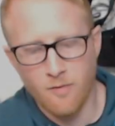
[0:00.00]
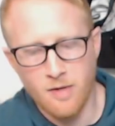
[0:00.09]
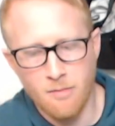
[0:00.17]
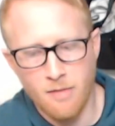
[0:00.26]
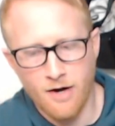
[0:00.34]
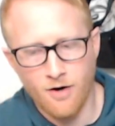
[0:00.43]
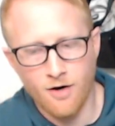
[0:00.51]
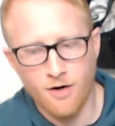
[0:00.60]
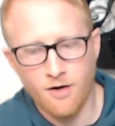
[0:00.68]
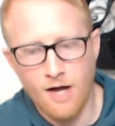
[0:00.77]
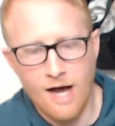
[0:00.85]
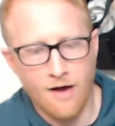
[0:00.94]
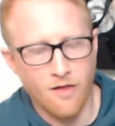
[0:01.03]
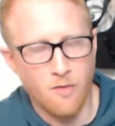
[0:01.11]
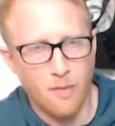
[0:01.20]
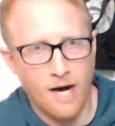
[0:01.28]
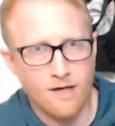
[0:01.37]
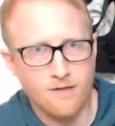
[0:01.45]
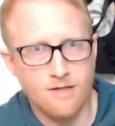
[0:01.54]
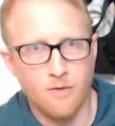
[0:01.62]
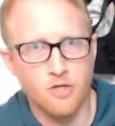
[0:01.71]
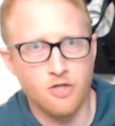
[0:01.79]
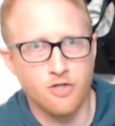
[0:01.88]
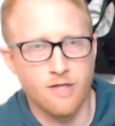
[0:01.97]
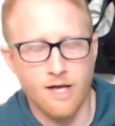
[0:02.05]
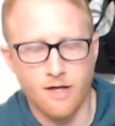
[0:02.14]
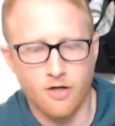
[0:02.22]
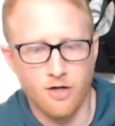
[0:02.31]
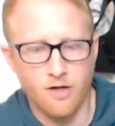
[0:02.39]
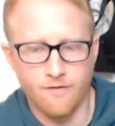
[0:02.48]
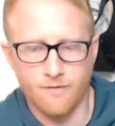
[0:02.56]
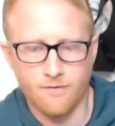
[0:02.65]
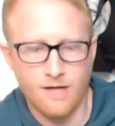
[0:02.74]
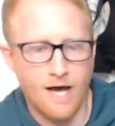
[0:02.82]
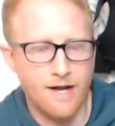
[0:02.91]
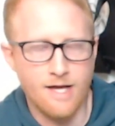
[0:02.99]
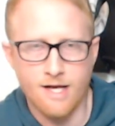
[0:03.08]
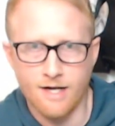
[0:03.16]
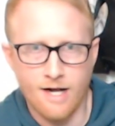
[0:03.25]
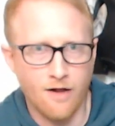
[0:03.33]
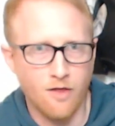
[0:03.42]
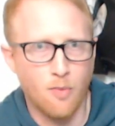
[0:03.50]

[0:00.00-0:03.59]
been better out of the box. I wish they could have kind of hit it out of the